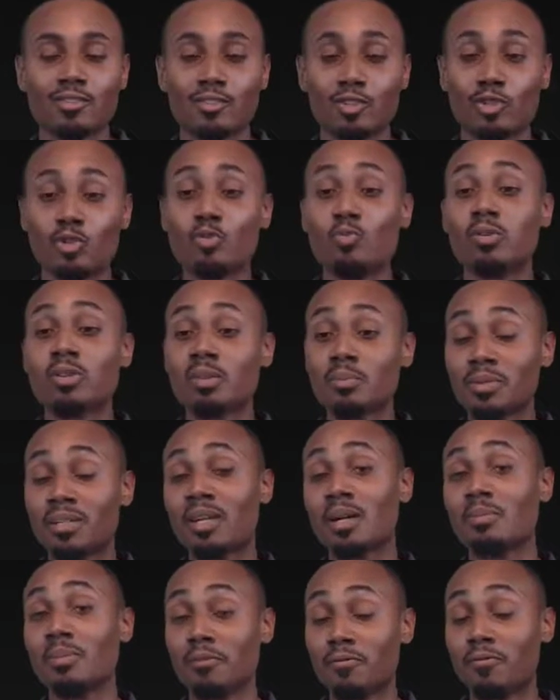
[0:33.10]
So you want to
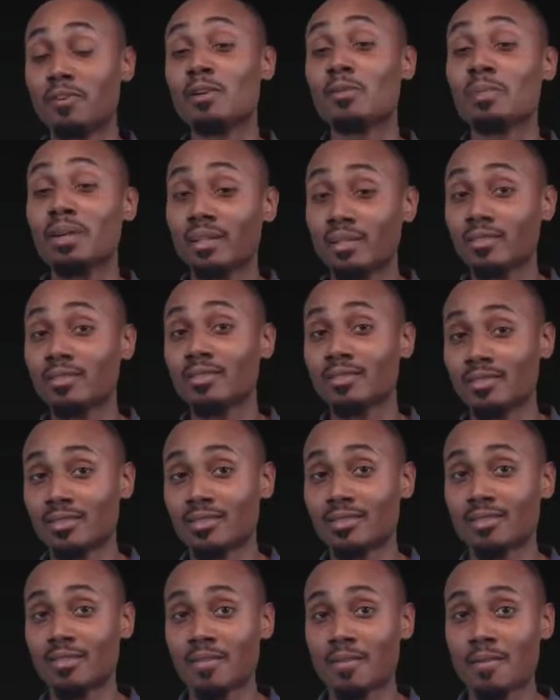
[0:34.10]
become a filmmaker?
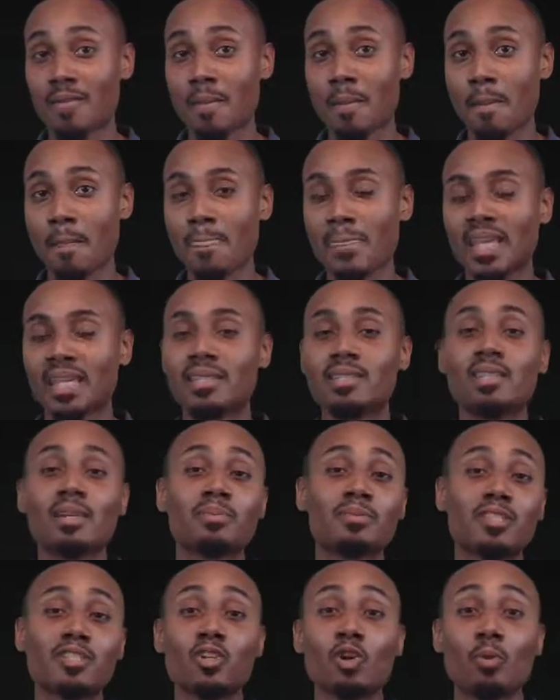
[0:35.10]
It's
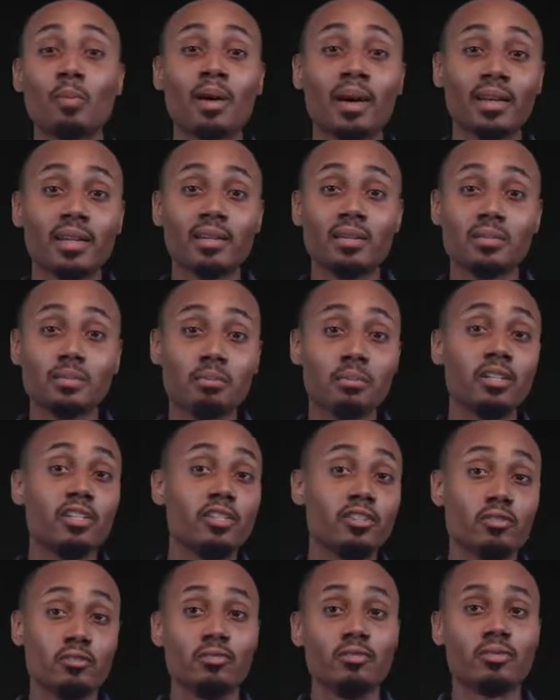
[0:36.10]
up to nobody but
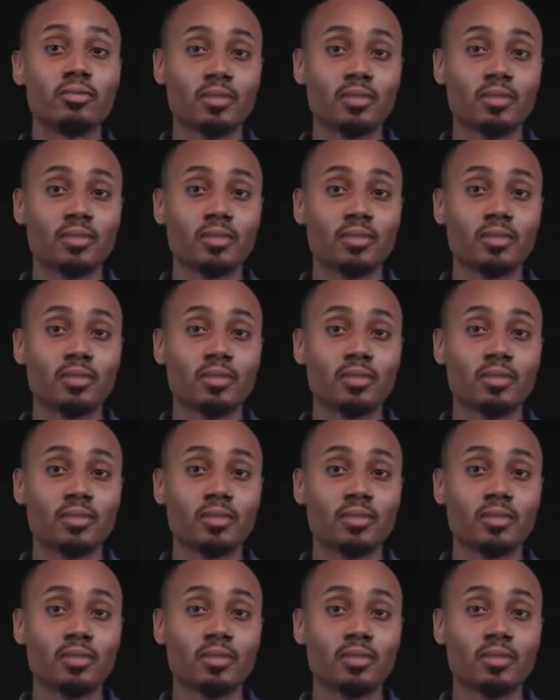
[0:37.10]
you.